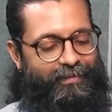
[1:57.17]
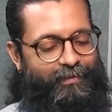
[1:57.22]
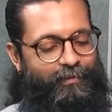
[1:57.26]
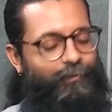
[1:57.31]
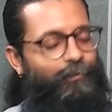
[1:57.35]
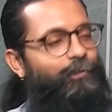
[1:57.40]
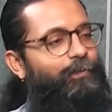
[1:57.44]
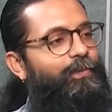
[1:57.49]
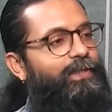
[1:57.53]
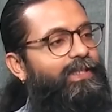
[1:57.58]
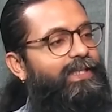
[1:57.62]

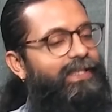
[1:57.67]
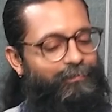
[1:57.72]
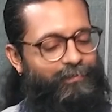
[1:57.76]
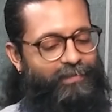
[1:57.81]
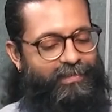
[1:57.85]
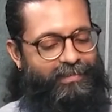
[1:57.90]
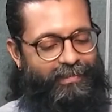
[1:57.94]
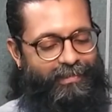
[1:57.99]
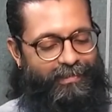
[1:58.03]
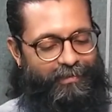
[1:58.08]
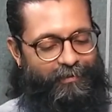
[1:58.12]
You became
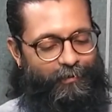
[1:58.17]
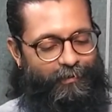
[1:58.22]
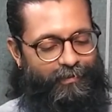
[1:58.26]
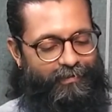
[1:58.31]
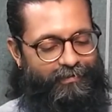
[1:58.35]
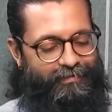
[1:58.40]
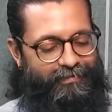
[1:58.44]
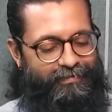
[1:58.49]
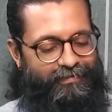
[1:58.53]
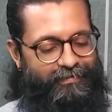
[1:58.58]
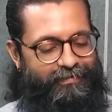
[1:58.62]
a
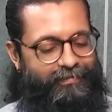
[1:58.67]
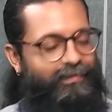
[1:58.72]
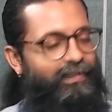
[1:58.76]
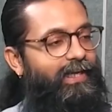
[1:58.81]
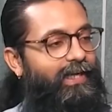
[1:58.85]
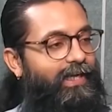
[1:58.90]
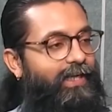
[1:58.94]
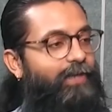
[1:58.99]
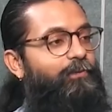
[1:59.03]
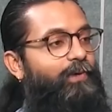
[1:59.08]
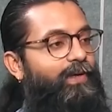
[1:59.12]
cardiologist
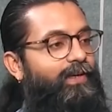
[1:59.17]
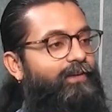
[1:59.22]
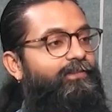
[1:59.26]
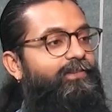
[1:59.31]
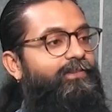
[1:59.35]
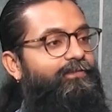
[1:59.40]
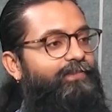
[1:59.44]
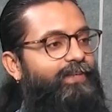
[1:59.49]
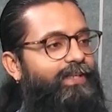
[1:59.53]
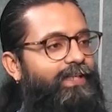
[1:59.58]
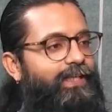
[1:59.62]
and one of
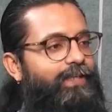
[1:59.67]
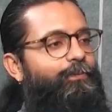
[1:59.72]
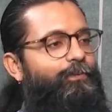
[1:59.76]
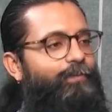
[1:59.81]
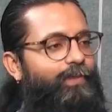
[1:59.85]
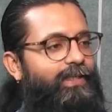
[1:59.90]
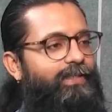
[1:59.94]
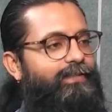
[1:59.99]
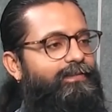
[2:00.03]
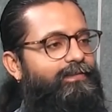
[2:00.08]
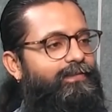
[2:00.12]
the very
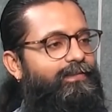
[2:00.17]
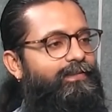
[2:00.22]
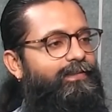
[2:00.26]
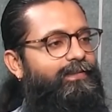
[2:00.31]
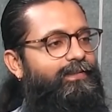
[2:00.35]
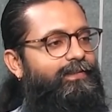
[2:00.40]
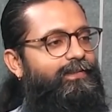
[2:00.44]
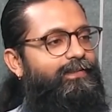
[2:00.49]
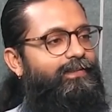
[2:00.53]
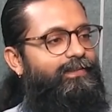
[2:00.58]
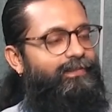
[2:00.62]
best
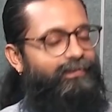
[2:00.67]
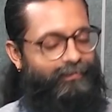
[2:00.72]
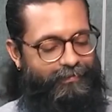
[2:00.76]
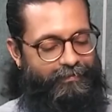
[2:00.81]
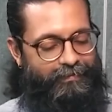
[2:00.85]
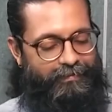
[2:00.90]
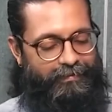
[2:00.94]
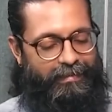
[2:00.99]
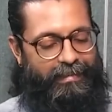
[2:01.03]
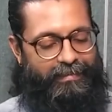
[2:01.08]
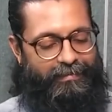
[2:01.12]

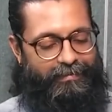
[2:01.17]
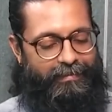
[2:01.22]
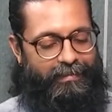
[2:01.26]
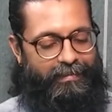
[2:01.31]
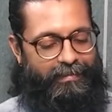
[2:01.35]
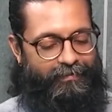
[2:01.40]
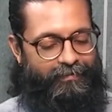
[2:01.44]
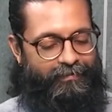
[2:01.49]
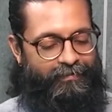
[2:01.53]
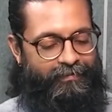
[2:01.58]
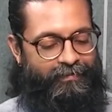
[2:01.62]
at
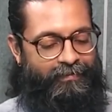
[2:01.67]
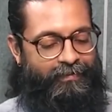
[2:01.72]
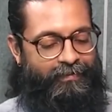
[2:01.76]
that.